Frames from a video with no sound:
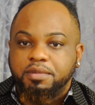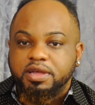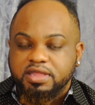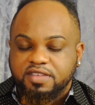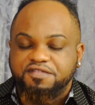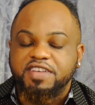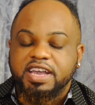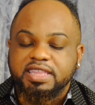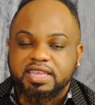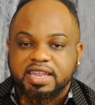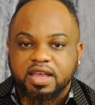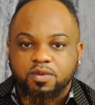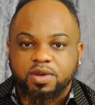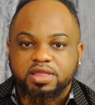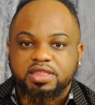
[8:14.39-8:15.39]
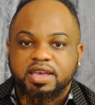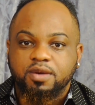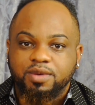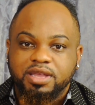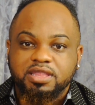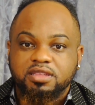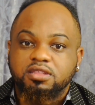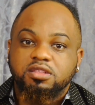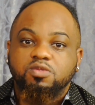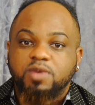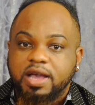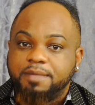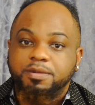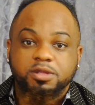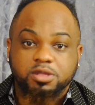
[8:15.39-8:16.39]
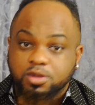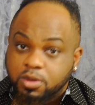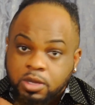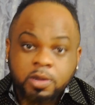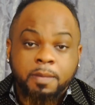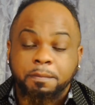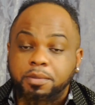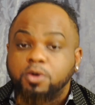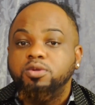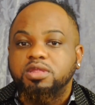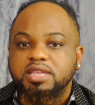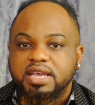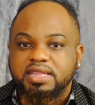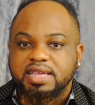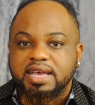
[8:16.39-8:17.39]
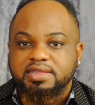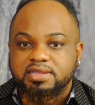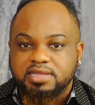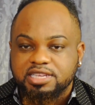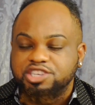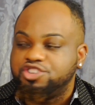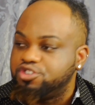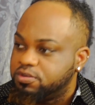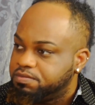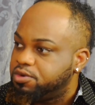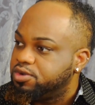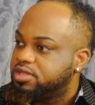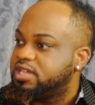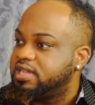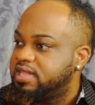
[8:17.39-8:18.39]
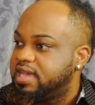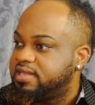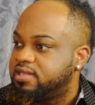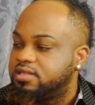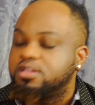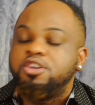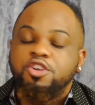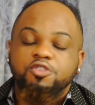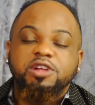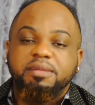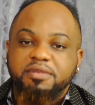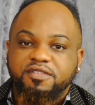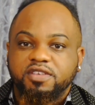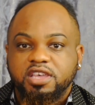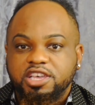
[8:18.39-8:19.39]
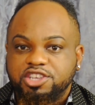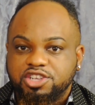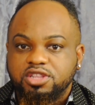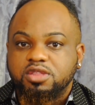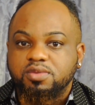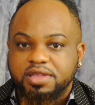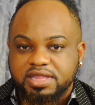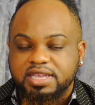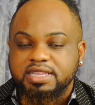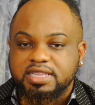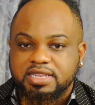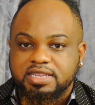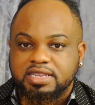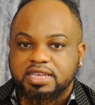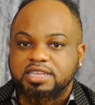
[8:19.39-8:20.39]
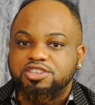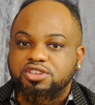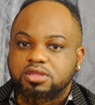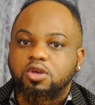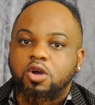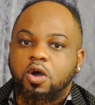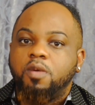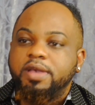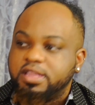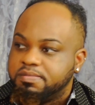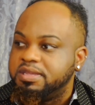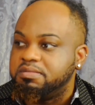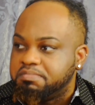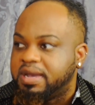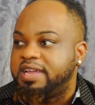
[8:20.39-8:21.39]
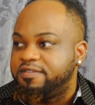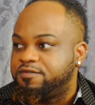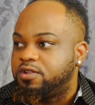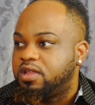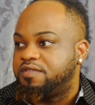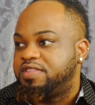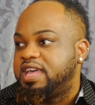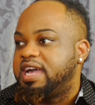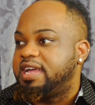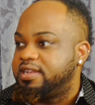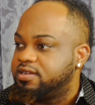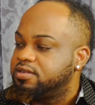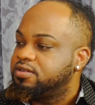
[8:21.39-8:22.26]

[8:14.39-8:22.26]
but the fact that I went that way, this is what happened. So both sides have its issue and both sides have its ramifications. So at the end of the day, just always be mindful of that.